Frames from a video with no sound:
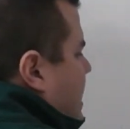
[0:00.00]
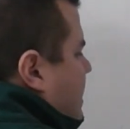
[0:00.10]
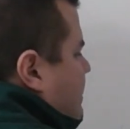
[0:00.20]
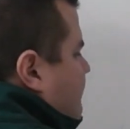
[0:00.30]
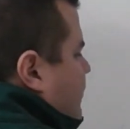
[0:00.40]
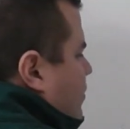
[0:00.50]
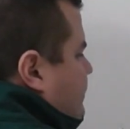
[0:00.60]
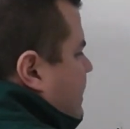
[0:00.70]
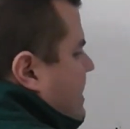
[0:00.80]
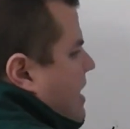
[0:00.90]
and
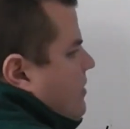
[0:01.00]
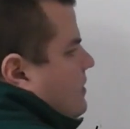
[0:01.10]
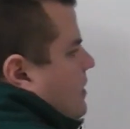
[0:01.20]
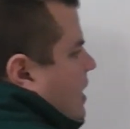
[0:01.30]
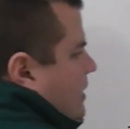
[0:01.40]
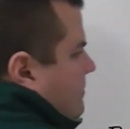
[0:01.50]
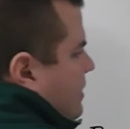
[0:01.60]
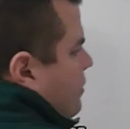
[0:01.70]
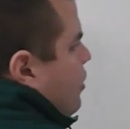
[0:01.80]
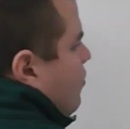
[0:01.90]
rotate out a lineman,